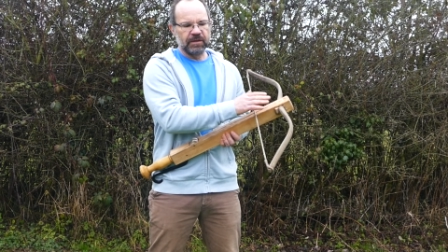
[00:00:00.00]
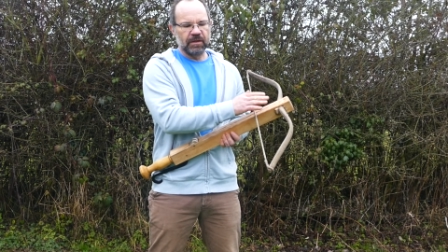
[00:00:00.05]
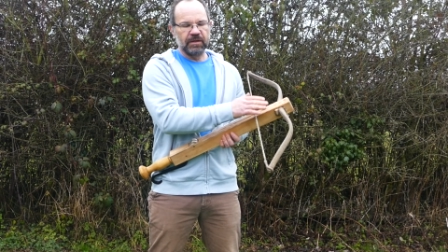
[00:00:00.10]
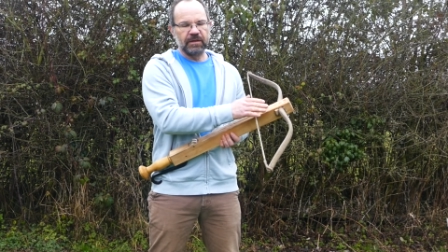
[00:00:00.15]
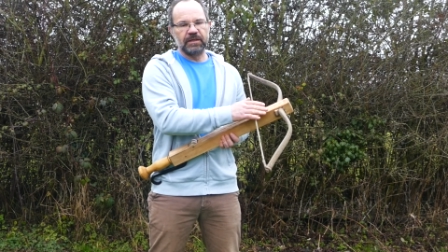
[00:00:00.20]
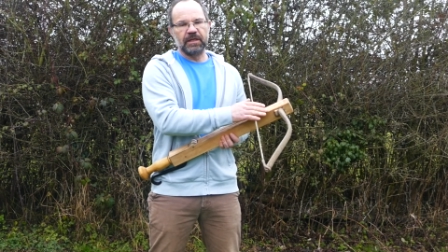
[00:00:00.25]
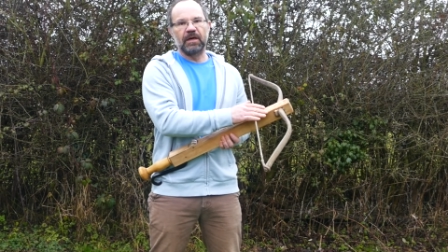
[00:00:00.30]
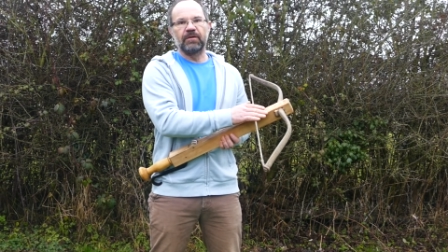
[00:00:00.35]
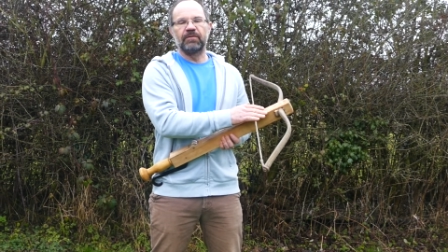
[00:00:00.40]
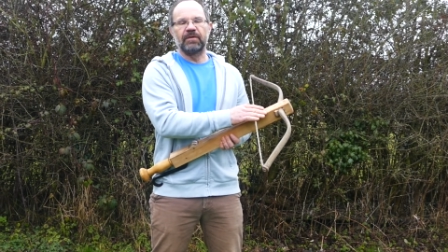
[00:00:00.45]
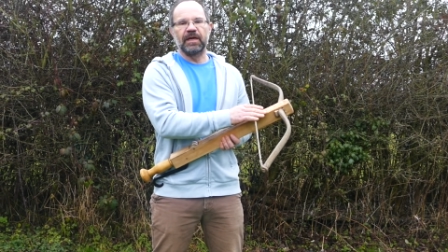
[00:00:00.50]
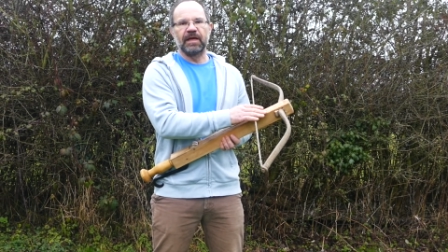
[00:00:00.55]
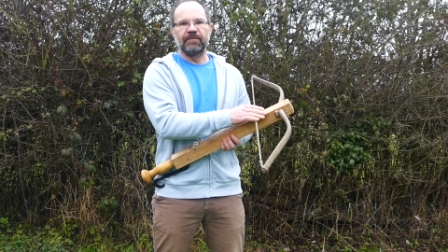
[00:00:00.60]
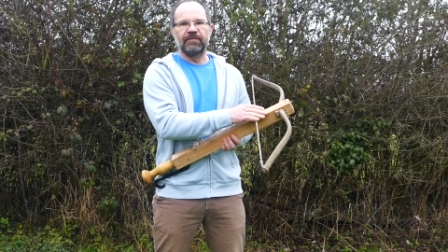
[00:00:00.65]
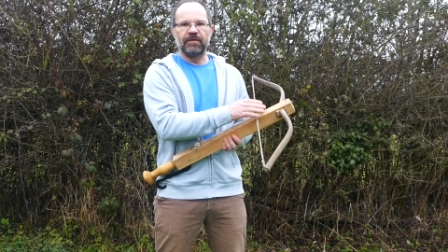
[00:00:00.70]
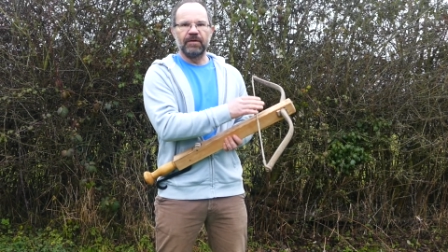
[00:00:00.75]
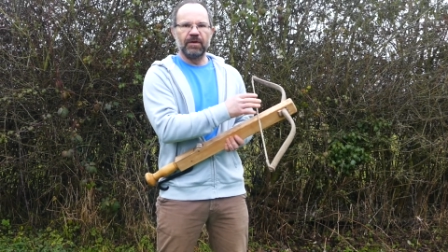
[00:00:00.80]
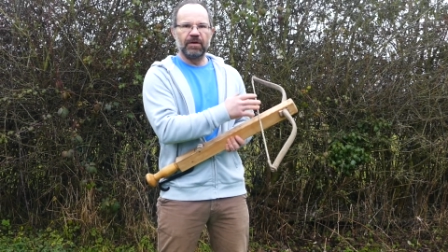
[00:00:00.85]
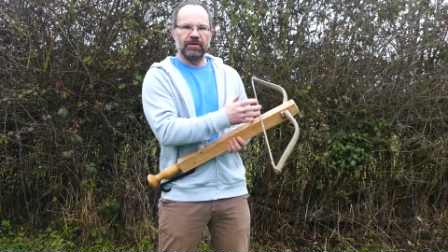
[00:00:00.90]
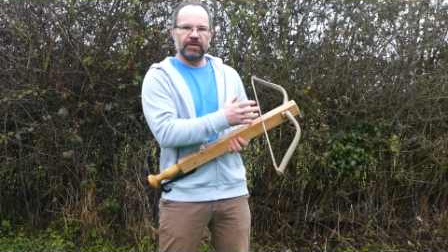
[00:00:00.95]
on the stone relief
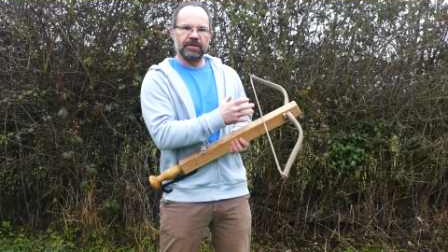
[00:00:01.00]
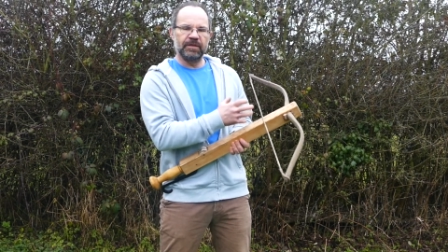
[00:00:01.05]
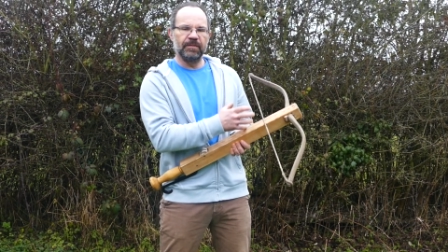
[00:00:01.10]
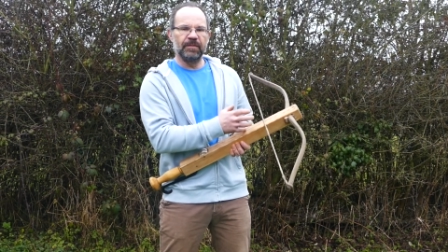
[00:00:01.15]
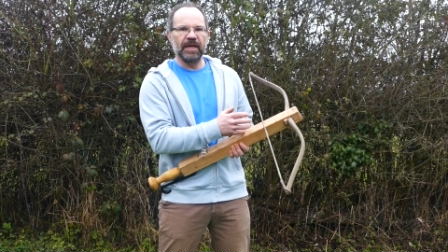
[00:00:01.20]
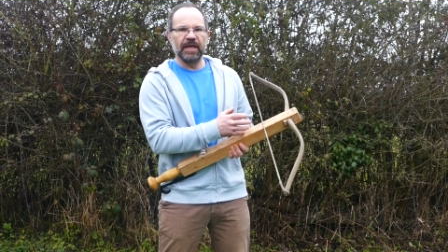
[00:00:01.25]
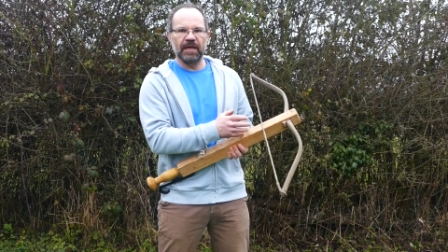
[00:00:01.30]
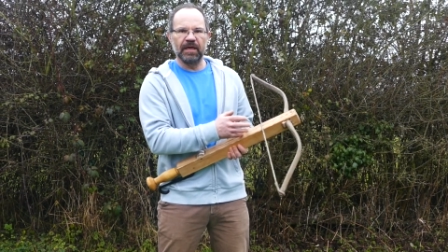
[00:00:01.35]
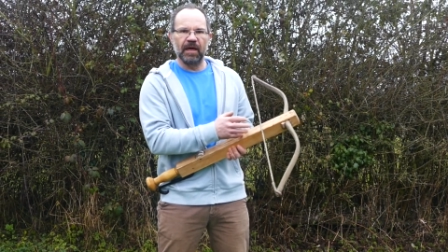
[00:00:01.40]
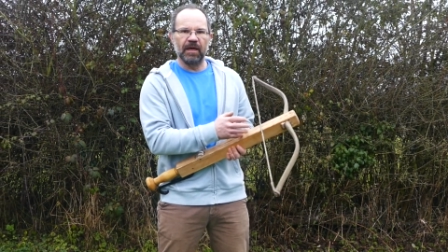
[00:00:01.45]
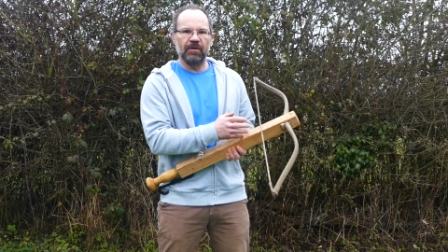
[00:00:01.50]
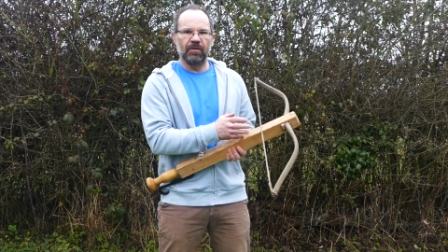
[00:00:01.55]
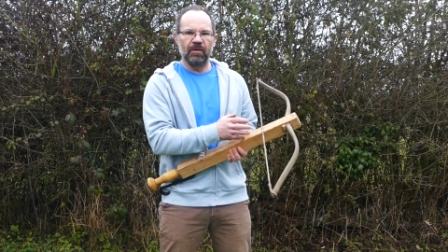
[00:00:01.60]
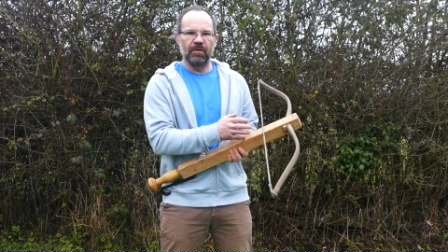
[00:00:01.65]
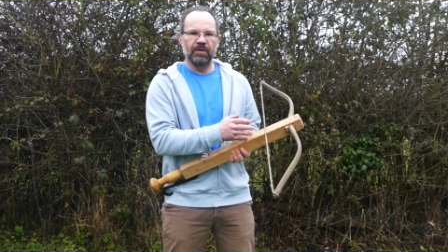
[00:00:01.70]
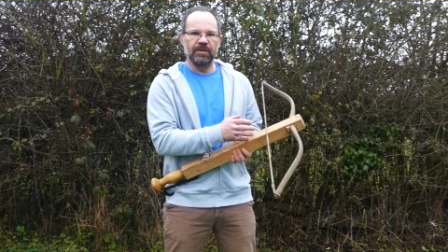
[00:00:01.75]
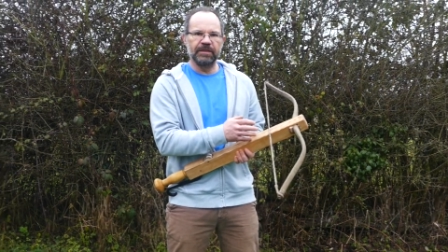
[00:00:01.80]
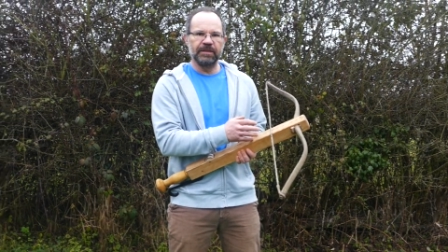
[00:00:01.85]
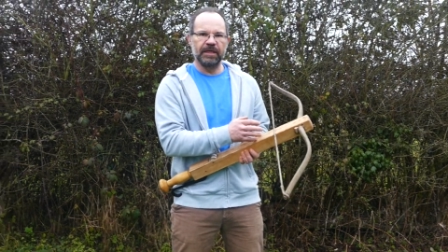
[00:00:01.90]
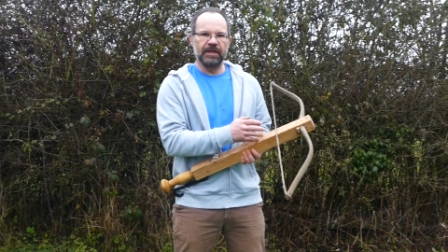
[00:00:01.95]
look to me like
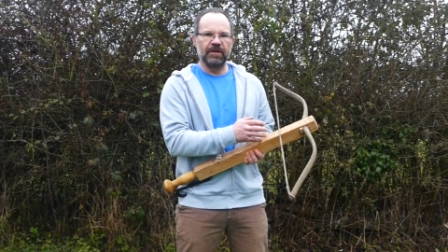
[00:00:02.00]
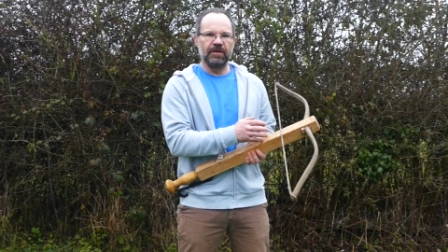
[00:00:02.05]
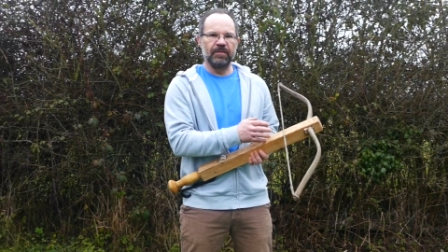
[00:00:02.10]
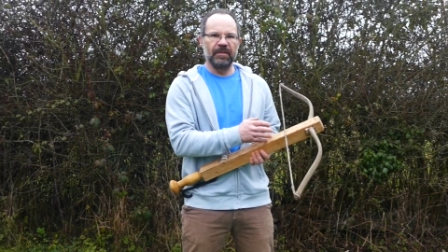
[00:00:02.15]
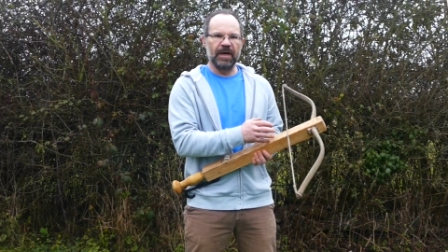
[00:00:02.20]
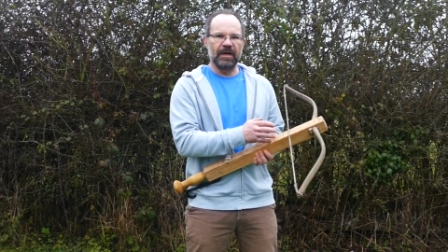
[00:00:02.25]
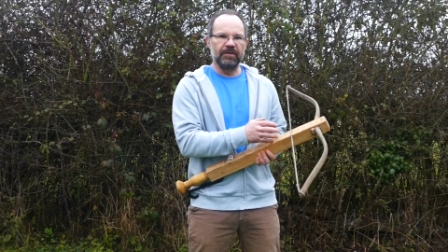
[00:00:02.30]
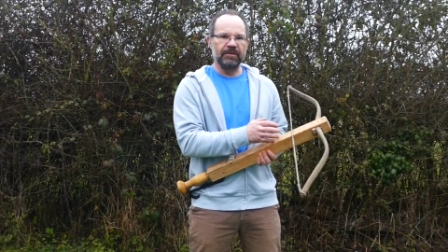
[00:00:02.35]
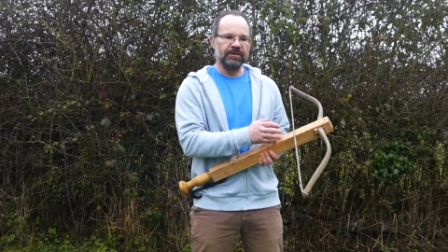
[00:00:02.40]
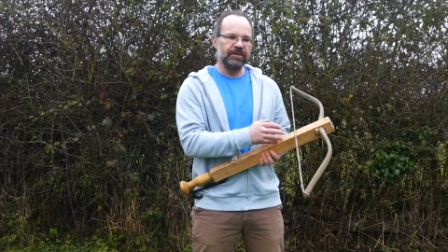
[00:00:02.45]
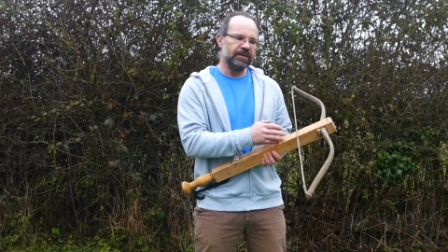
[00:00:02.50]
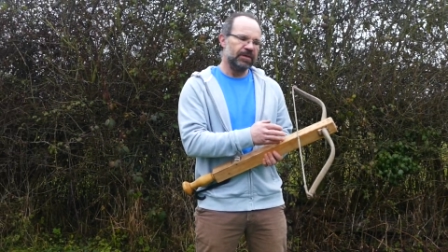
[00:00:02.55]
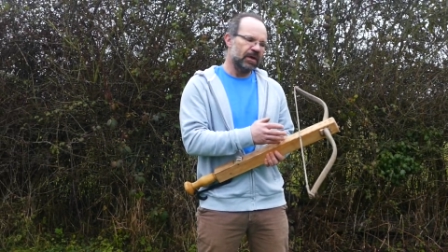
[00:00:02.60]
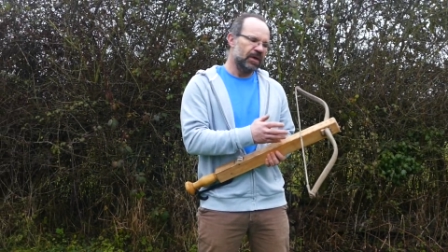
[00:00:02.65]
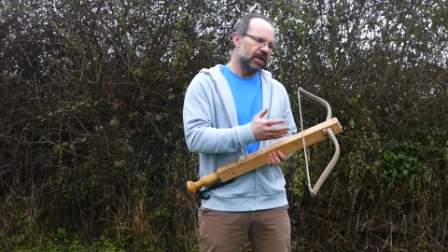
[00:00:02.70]
horn and sinew bows.